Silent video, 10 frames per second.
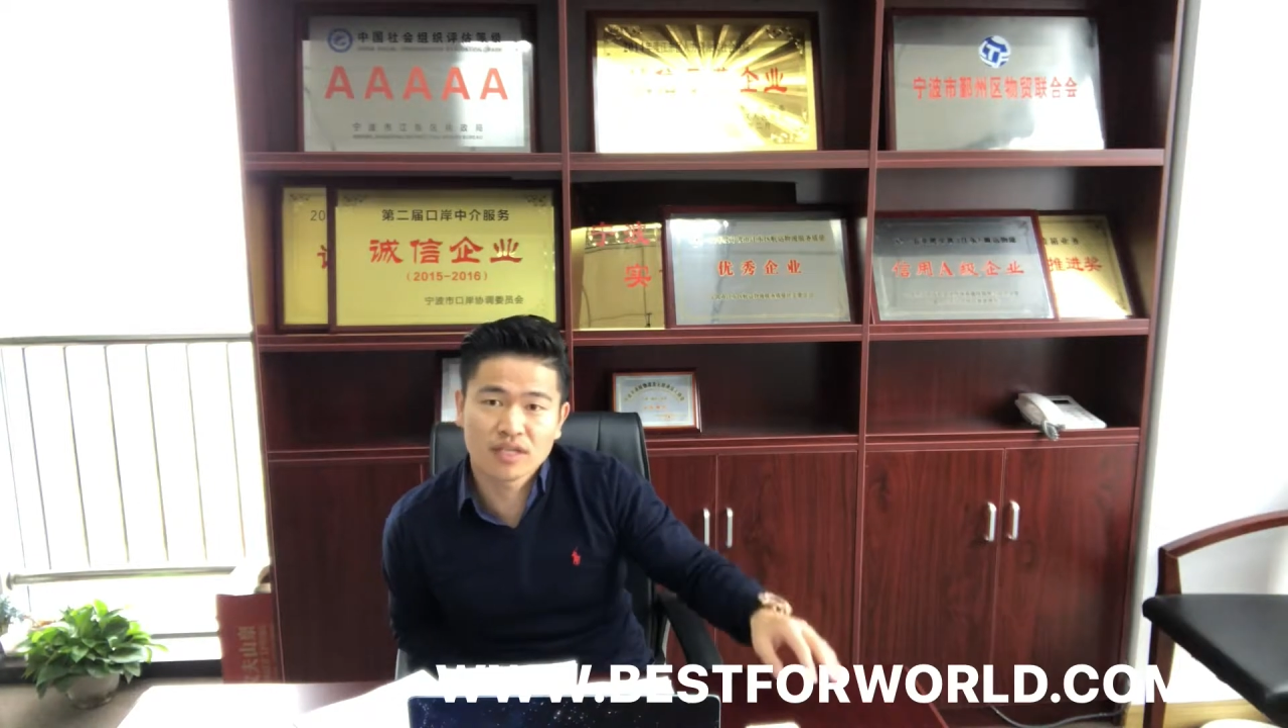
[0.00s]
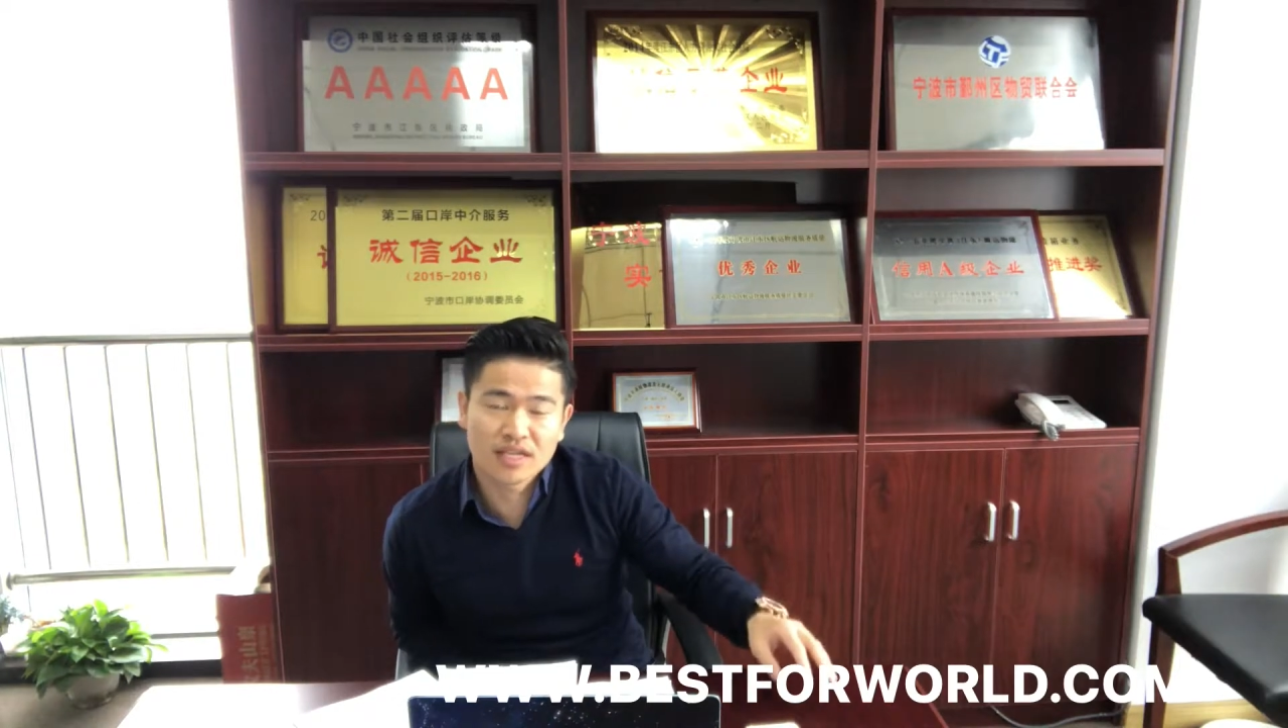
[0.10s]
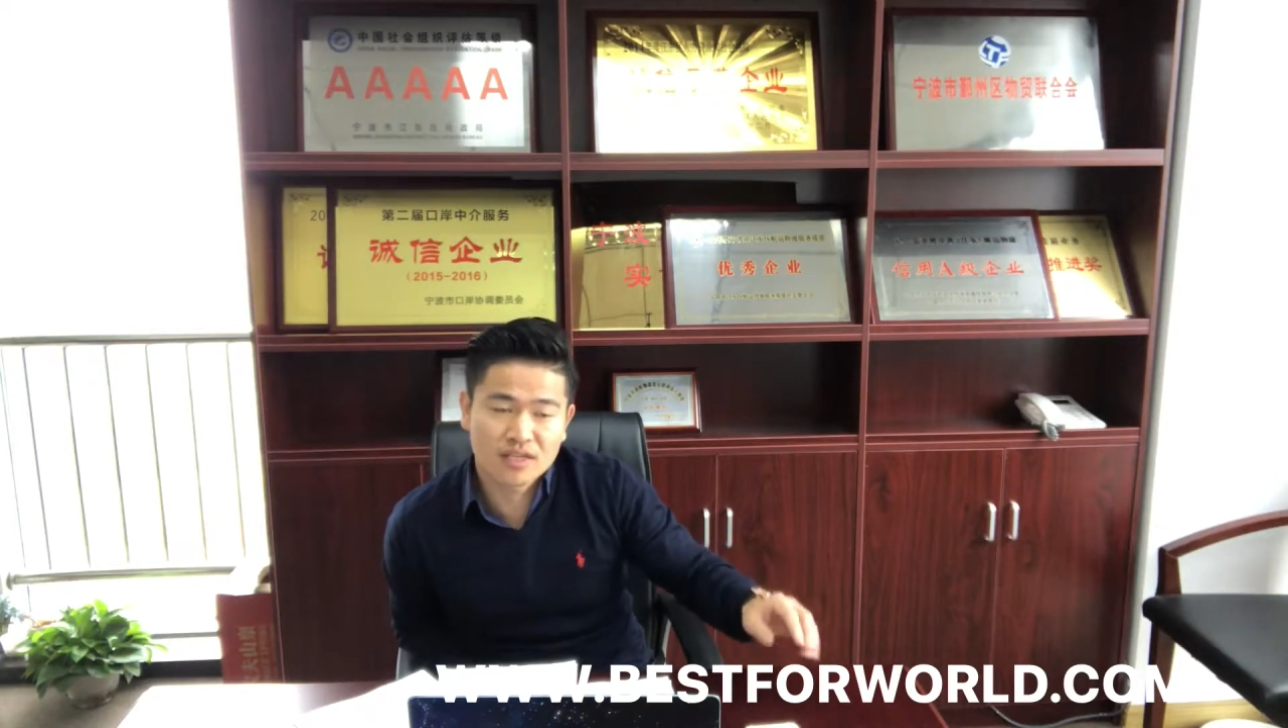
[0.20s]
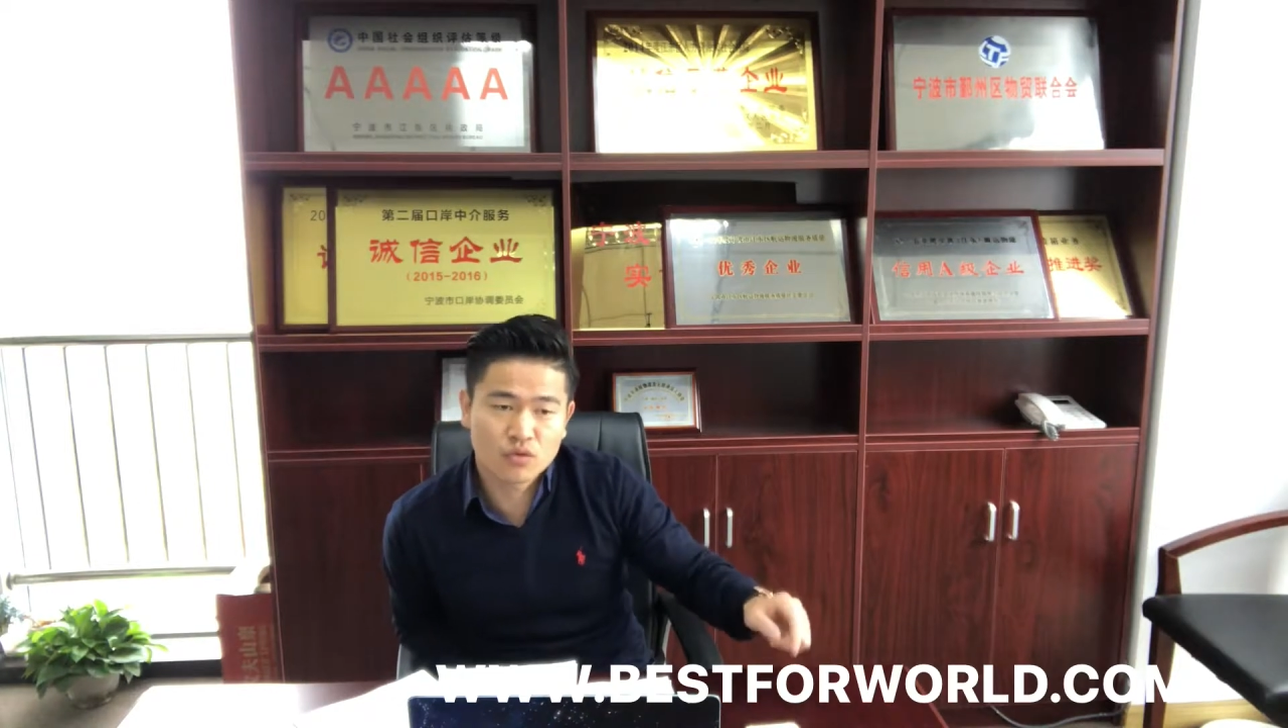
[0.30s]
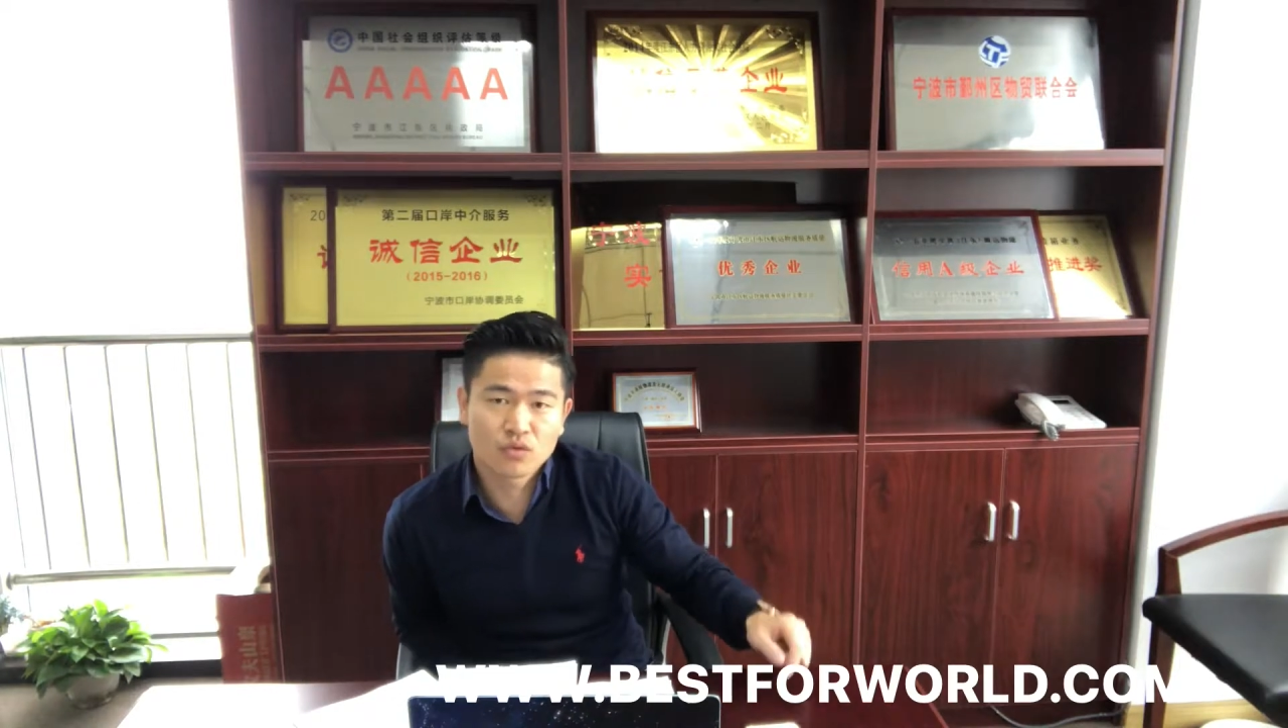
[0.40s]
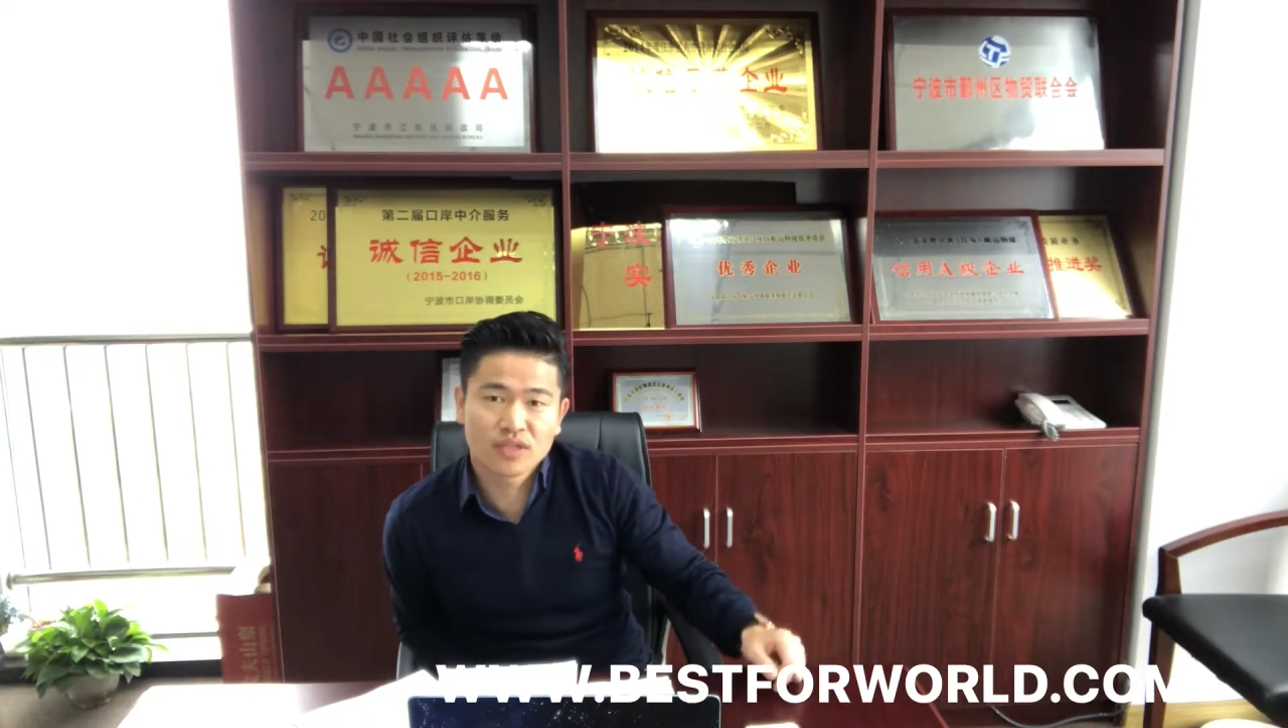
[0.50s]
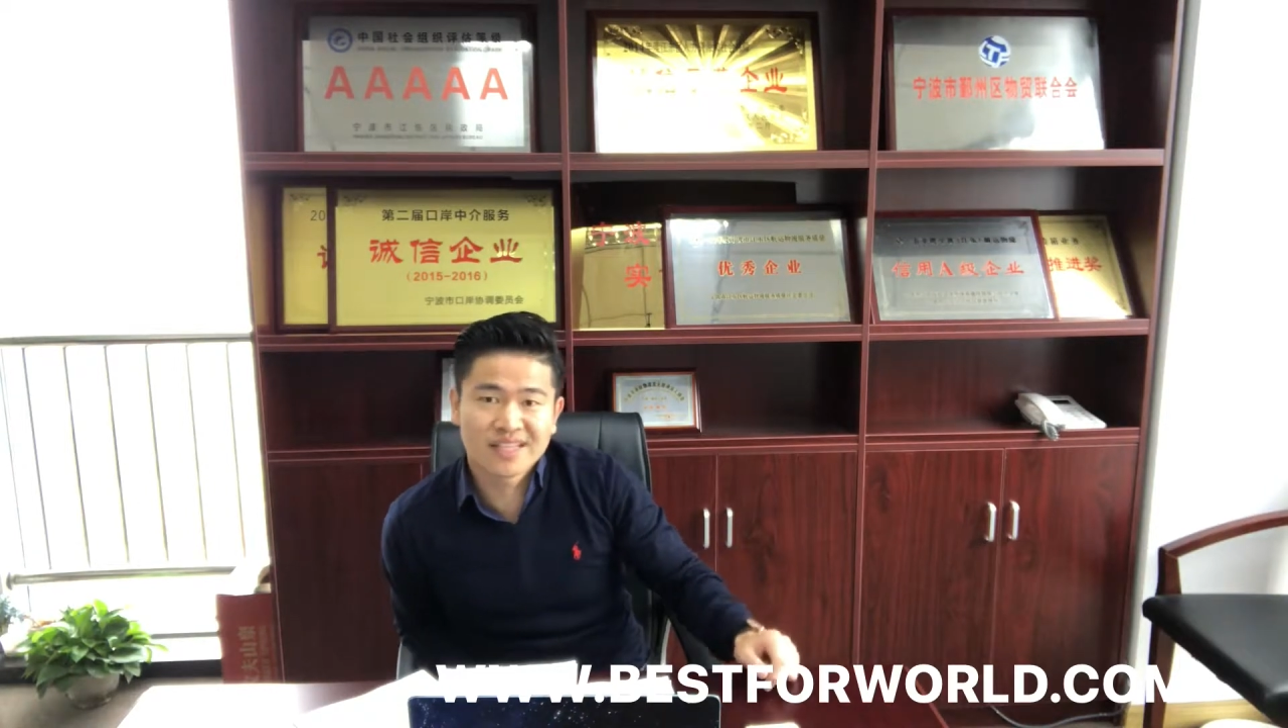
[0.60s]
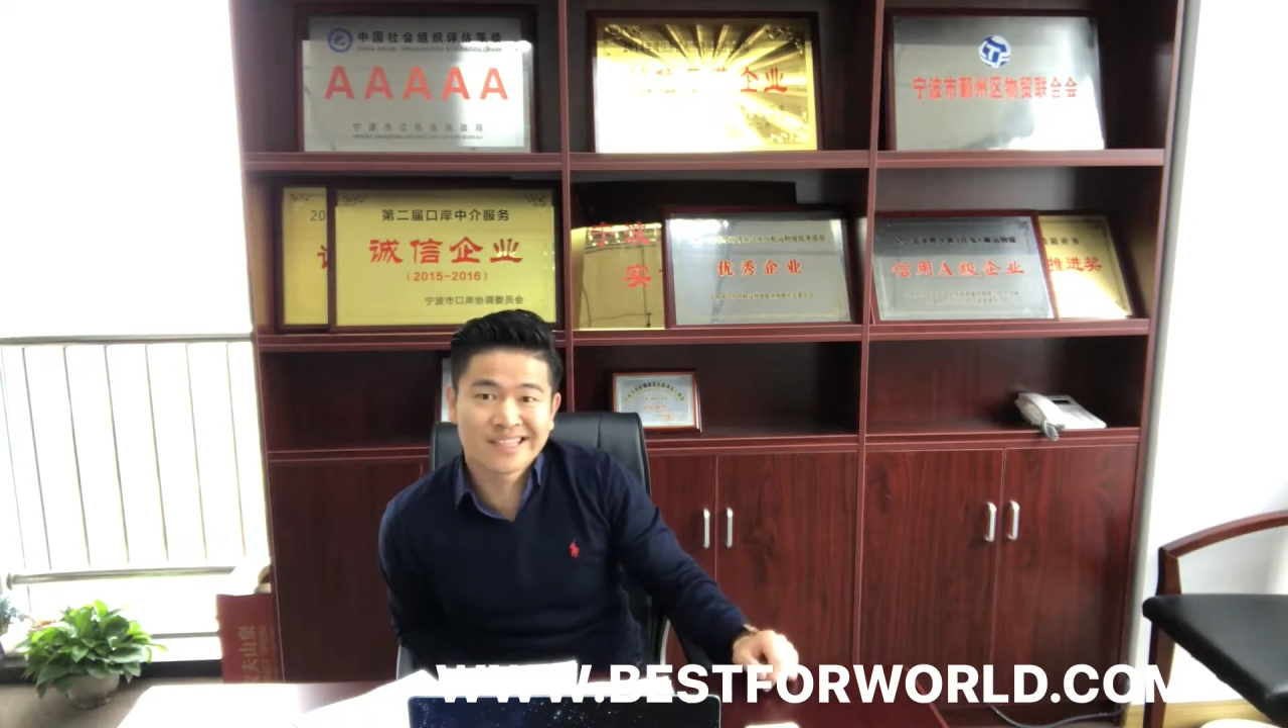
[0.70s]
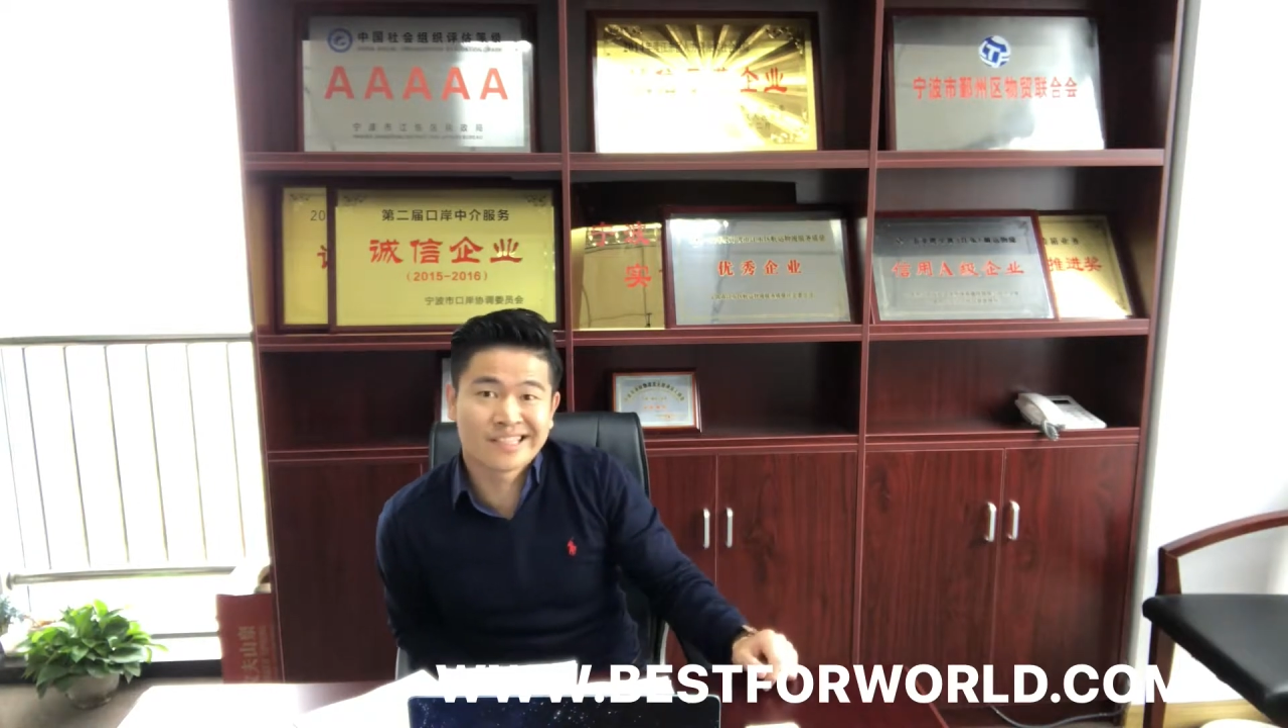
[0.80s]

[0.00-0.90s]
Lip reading: including